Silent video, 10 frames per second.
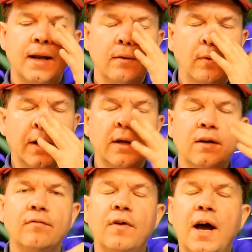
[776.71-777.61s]
And we can
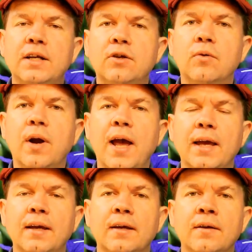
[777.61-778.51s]
divide
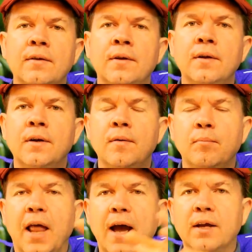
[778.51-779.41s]
gray,
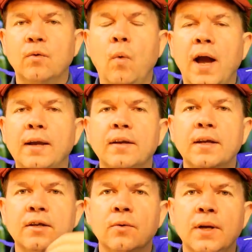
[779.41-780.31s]
black and white, into